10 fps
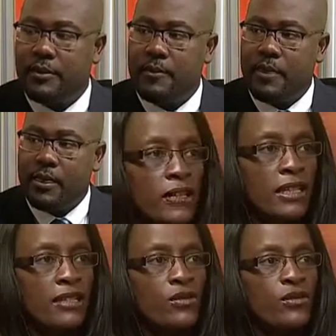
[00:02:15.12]
There is a
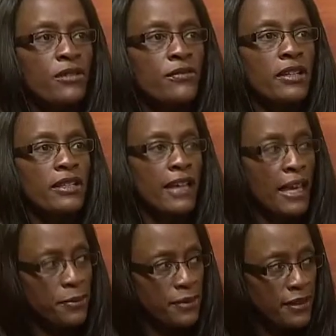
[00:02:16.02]
fee to different
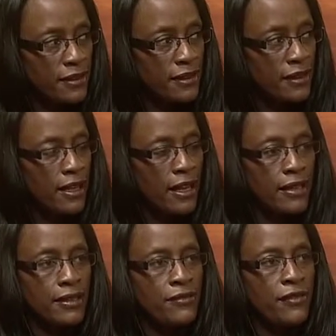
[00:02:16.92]
types
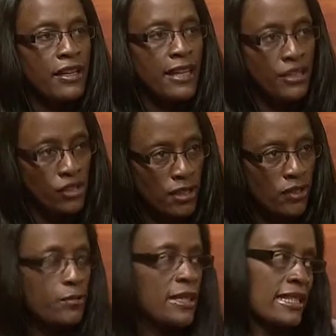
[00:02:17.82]
and different natures
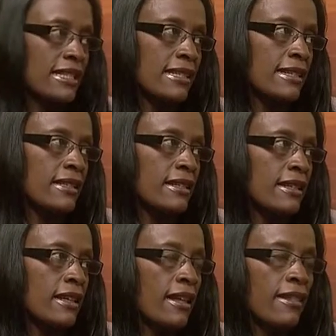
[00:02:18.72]
of businesses.
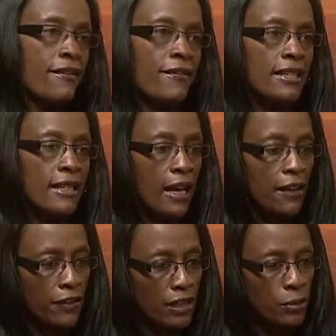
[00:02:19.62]
The fees are
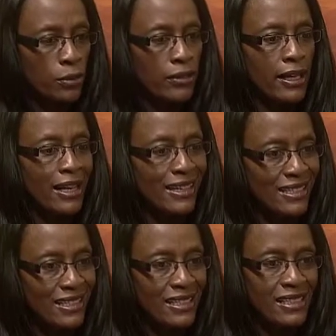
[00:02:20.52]
available, they are
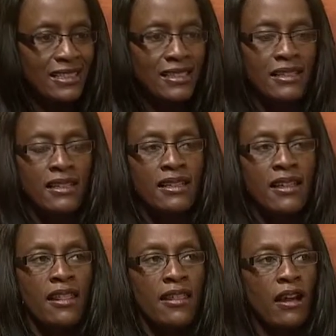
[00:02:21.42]
gazetted.
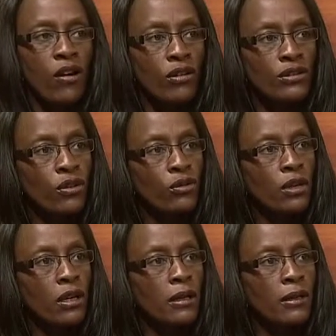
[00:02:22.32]
They are
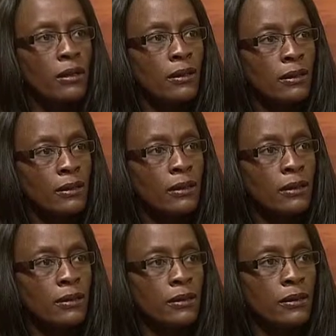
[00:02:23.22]

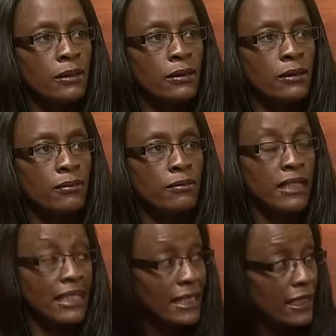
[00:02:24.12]
also
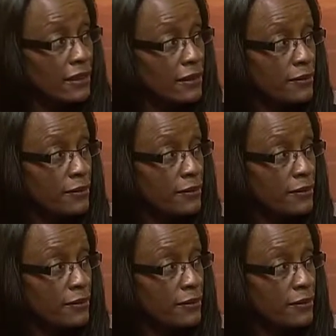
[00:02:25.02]
legal,